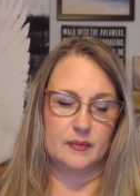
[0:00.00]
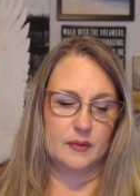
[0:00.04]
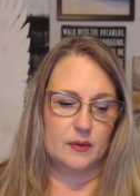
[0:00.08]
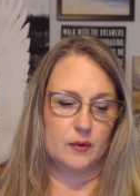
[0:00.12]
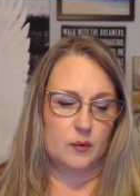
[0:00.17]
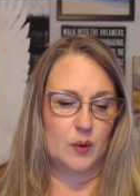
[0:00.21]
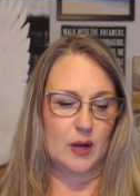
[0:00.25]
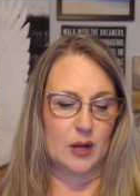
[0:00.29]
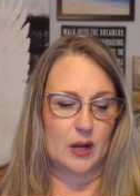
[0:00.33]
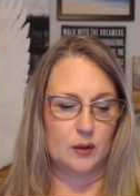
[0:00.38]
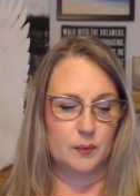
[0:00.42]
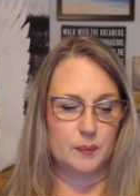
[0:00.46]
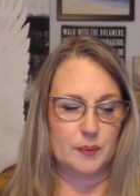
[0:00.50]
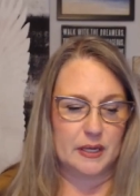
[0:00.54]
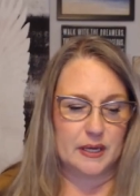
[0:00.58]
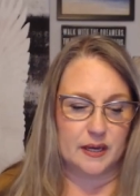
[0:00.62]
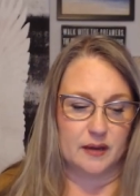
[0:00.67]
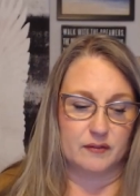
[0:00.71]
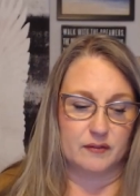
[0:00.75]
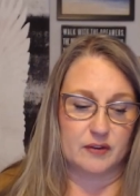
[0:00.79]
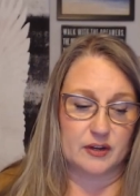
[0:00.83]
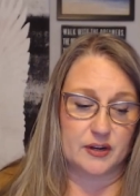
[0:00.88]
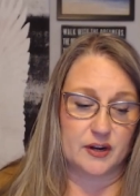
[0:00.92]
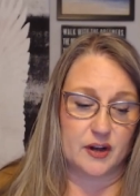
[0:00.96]
well-being
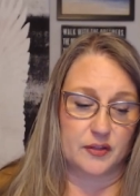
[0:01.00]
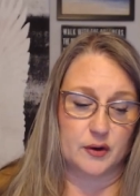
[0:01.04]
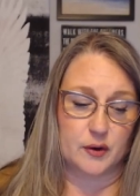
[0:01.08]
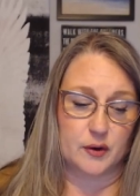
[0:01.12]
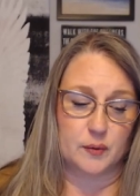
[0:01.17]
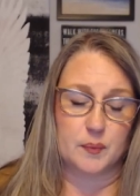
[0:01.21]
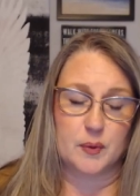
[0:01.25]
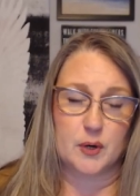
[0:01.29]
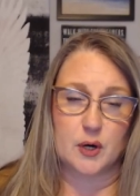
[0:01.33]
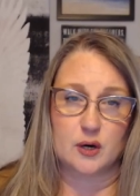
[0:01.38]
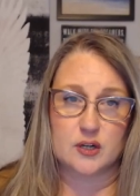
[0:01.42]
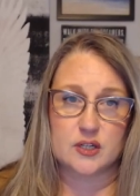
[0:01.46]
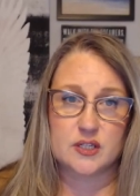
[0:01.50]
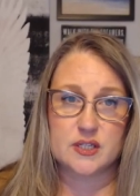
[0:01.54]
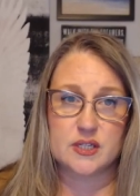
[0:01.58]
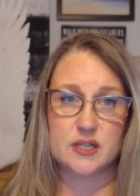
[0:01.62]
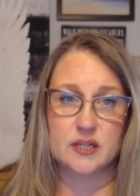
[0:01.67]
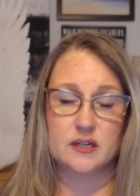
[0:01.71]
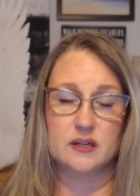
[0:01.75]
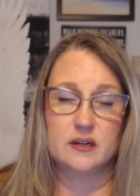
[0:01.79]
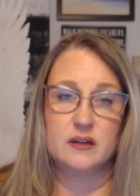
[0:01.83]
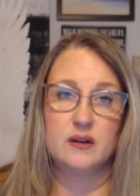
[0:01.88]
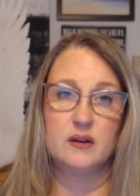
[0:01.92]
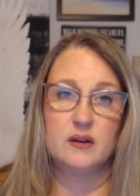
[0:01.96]
of another
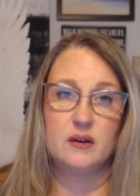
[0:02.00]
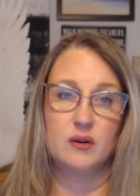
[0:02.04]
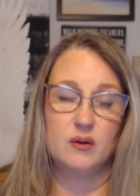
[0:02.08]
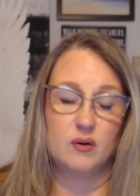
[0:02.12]
person,